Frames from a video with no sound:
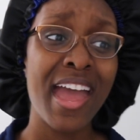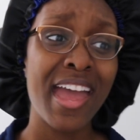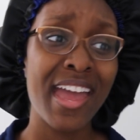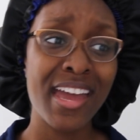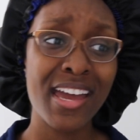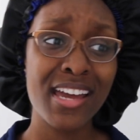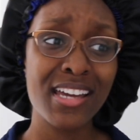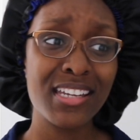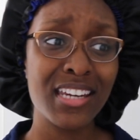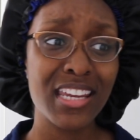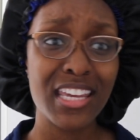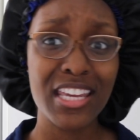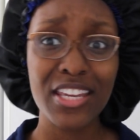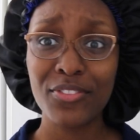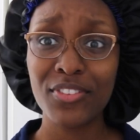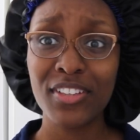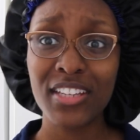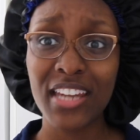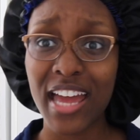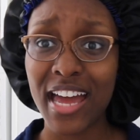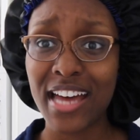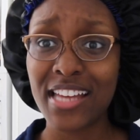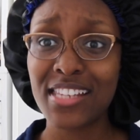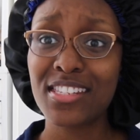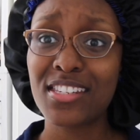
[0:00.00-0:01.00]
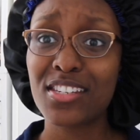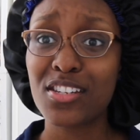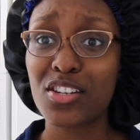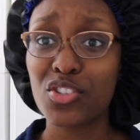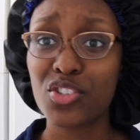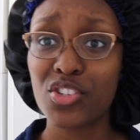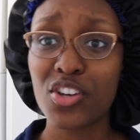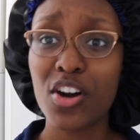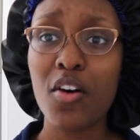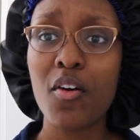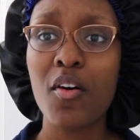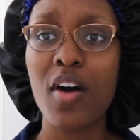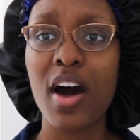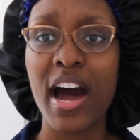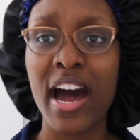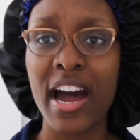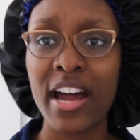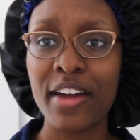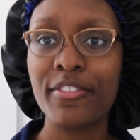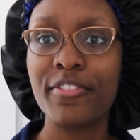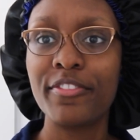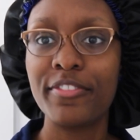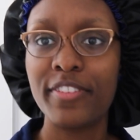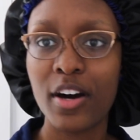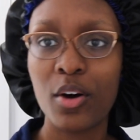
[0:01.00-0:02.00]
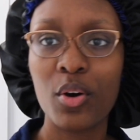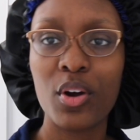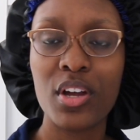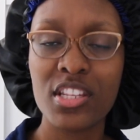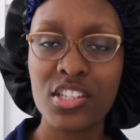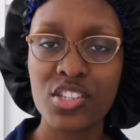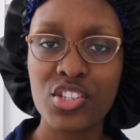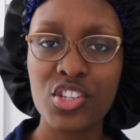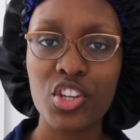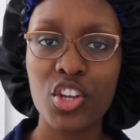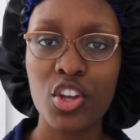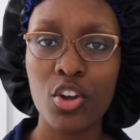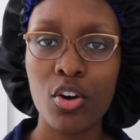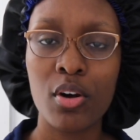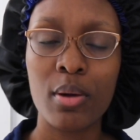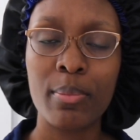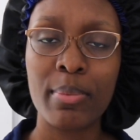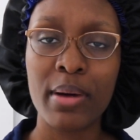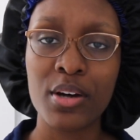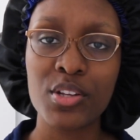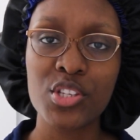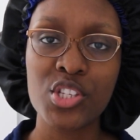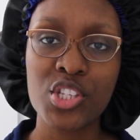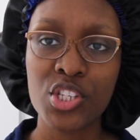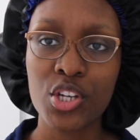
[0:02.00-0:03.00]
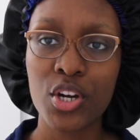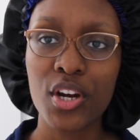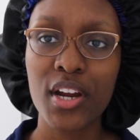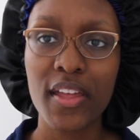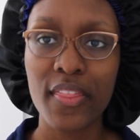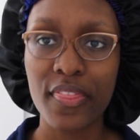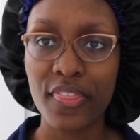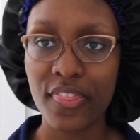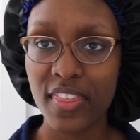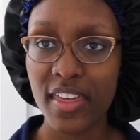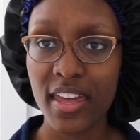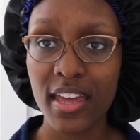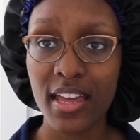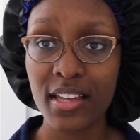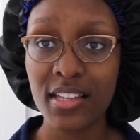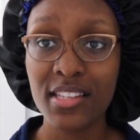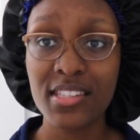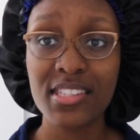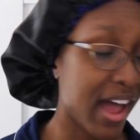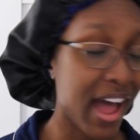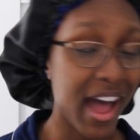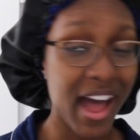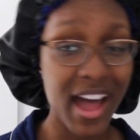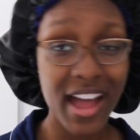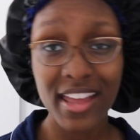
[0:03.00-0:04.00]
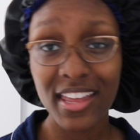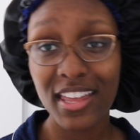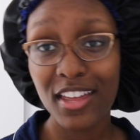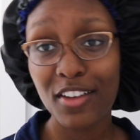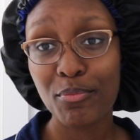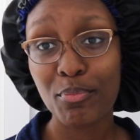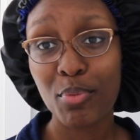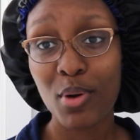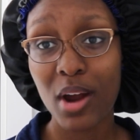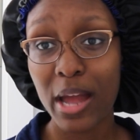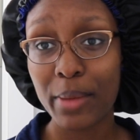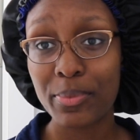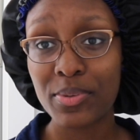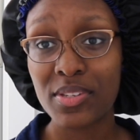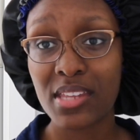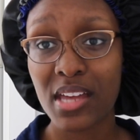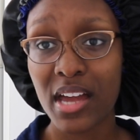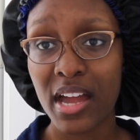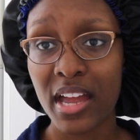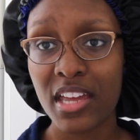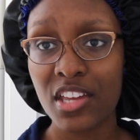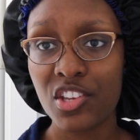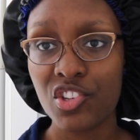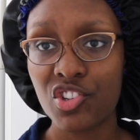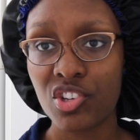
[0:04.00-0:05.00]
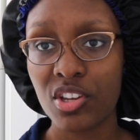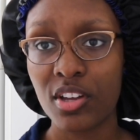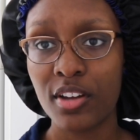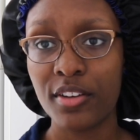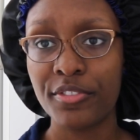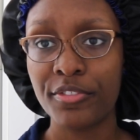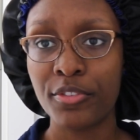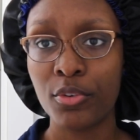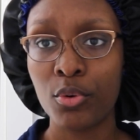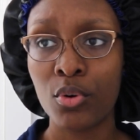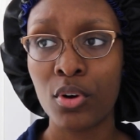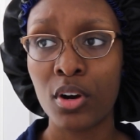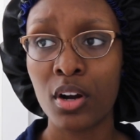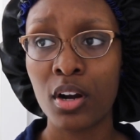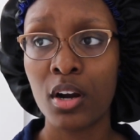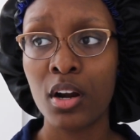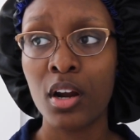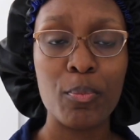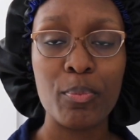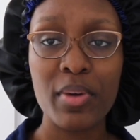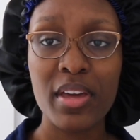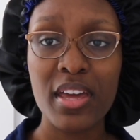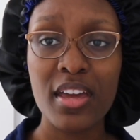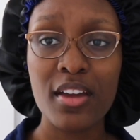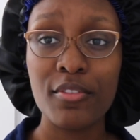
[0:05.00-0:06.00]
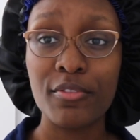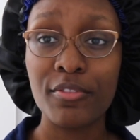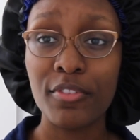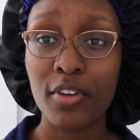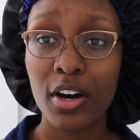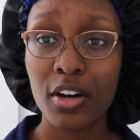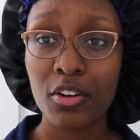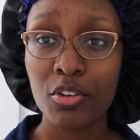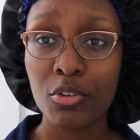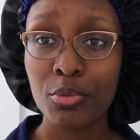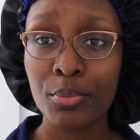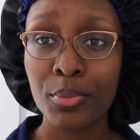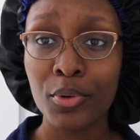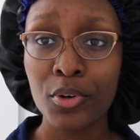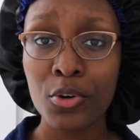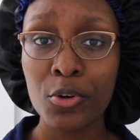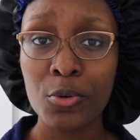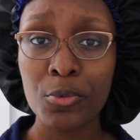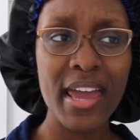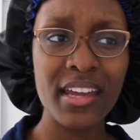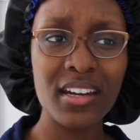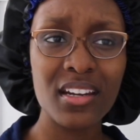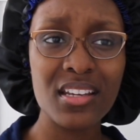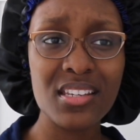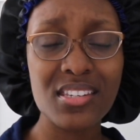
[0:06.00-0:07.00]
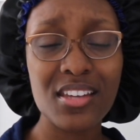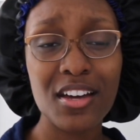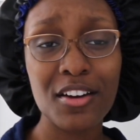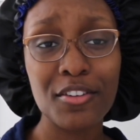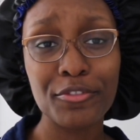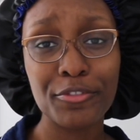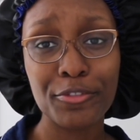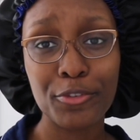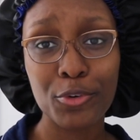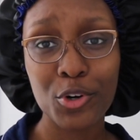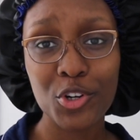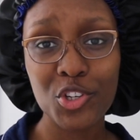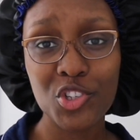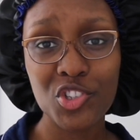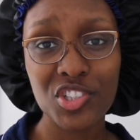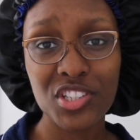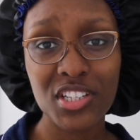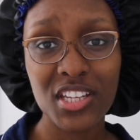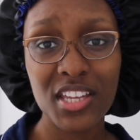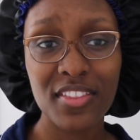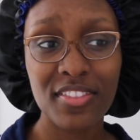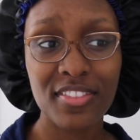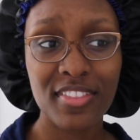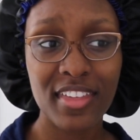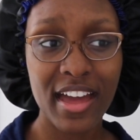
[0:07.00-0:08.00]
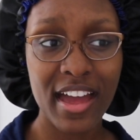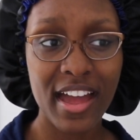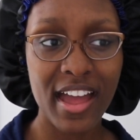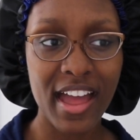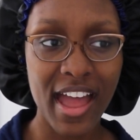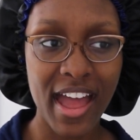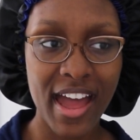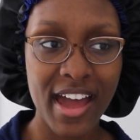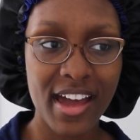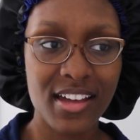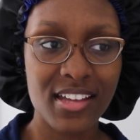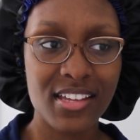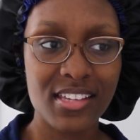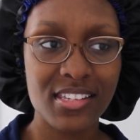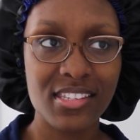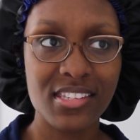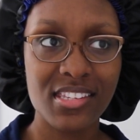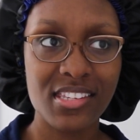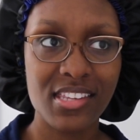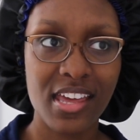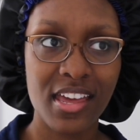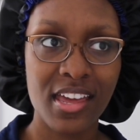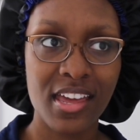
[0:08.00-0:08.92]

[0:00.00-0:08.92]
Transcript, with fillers: And even as an adult, I felt insecure about certain things. I give props to Ayesha for being vulnerable. And it's unfortunate that as